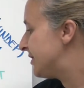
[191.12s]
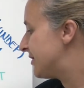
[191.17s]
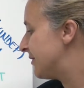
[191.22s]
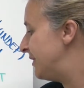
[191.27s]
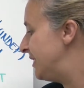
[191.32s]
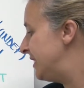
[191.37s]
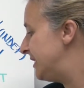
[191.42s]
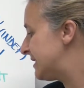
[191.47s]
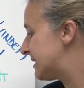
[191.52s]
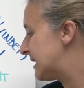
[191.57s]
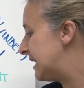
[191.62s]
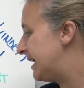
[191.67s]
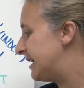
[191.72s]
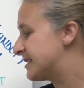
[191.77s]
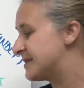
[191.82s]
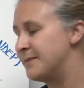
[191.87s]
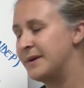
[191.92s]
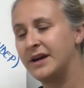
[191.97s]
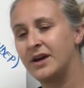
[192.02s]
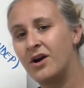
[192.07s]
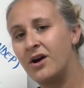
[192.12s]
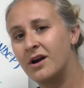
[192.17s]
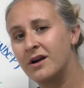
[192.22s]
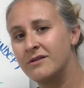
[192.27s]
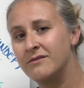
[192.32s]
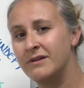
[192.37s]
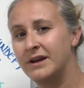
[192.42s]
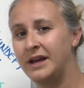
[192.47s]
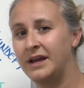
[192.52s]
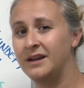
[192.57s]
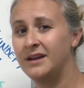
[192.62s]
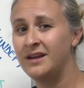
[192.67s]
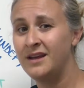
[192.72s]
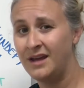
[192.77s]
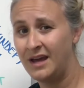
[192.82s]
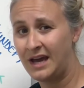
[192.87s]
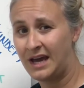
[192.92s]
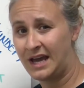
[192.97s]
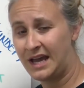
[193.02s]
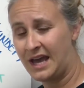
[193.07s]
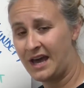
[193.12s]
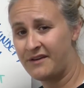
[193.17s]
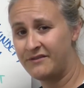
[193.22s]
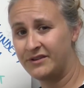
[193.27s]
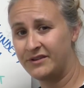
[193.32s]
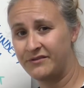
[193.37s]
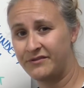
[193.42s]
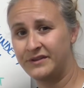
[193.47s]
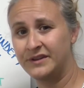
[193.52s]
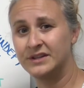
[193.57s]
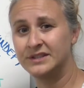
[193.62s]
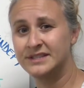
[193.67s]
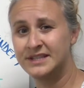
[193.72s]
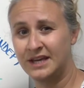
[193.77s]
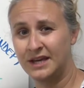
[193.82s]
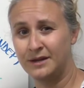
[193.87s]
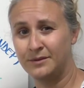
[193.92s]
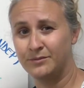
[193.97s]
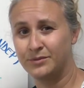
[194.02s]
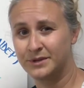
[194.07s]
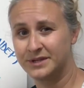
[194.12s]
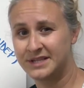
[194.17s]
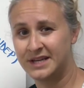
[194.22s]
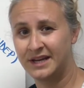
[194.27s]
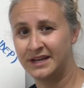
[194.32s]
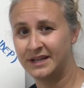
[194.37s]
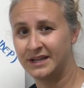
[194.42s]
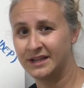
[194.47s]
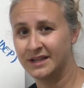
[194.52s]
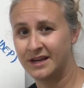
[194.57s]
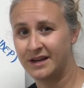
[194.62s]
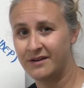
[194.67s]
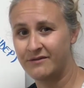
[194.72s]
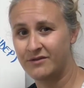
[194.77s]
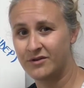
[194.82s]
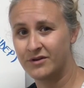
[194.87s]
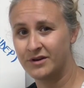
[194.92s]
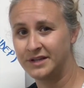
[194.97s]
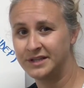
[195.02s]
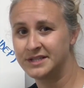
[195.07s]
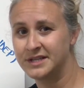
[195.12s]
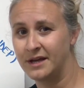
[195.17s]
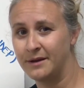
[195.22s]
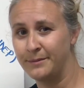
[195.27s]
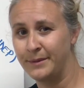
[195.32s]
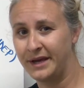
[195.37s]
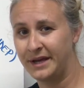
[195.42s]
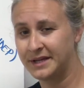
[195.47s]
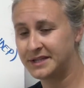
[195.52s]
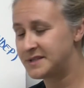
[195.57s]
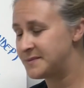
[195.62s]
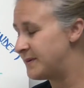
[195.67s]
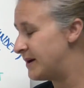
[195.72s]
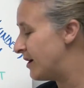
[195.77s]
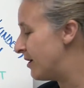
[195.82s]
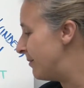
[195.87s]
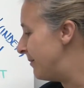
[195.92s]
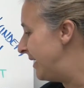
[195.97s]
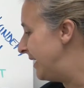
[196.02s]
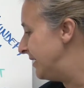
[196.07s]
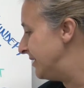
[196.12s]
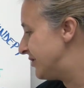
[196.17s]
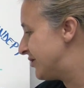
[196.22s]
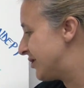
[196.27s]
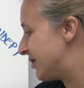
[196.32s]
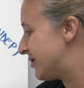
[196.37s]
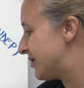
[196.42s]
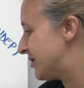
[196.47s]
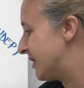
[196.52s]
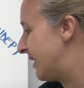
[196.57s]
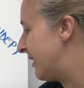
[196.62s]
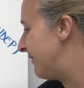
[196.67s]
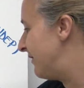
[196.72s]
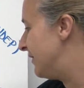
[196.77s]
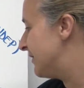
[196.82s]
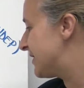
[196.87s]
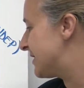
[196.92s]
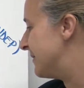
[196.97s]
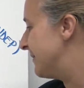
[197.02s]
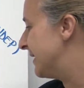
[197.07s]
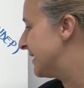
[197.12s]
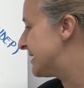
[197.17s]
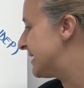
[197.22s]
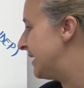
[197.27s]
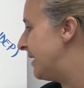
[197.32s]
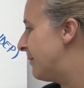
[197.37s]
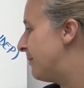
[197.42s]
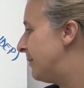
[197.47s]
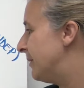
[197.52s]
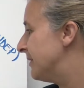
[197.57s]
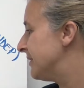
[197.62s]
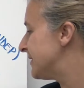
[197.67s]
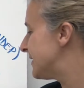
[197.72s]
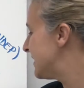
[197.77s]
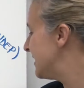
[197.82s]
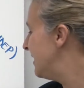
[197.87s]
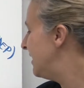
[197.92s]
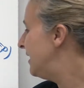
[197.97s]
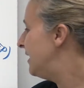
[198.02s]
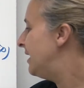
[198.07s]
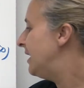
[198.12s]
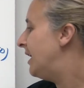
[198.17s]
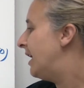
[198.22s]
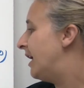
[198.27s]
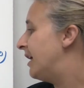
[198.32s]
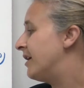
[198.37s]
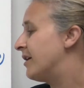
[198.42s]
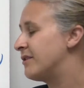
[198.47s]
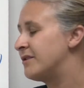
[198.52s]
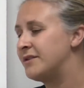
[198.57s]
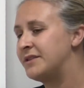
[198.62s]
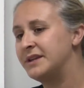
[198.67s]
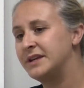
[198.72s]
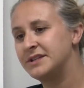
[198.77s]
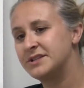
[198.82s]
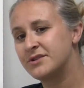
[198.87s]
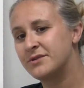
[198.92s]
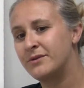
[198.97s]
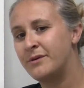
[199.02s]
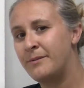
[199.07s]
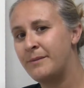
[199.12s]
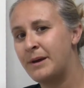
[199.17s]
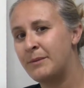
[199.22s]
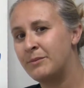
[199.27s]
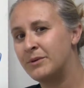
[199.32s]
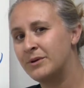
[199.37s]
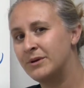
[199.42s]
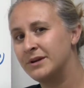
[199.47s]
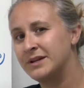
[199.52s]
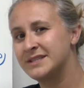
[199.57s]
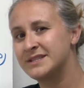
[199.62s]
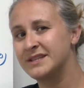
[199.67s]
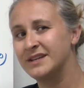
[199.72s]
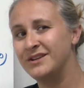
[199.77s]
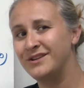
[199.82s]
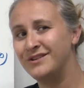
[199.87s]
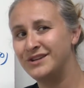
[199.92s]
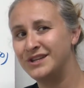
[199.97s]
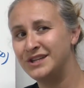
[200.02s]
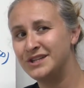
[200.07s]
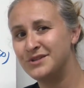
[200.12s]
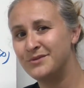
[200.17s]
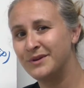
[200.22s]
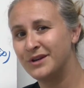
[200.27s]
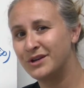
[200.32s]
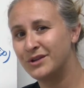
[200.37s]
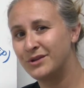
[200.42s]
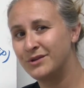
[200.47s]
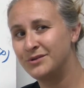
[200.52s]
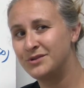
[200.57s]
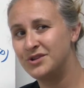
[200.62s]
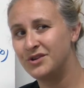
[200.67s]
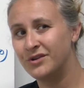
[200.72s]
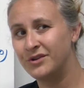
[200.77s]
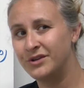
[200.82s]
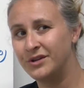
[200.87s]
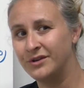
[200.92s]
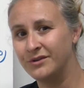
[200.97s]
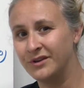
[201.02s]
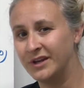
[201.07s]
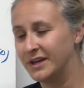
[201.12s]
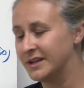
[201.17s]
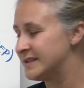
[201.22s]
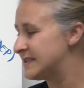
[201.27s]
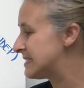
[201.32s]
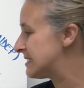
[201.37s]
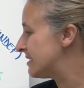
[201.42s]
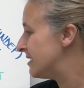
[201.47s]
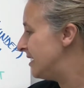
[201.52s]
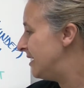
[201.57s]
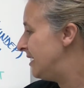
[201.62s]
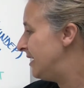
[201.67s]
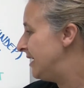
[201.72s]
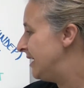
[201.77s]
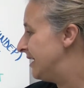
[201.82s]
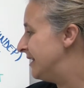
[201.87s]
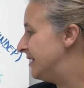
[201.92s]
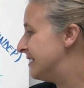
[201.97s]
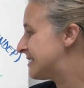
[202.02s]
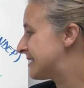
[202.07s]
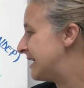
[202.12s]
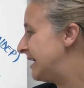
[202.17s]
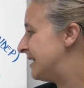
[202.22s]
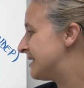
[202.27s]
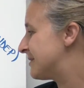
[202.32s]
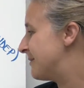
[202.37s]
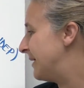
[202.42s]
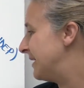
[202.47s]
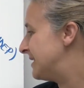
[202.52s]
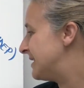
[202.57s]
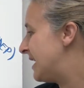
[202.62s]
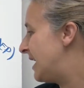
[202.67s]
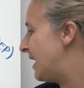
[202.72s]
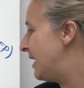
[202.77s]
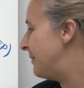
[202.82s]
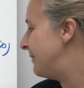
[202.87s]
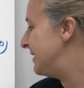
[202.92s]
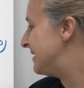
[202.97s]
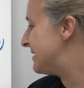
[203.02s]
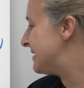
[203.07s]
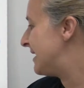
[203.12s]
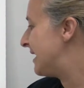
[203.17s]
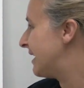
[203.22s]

So in this case, my heart rate, I have it filled in pretending that I've already done my experiment, just to give you some examples. Another thing to remember is that you need to include your units. In this case, my time in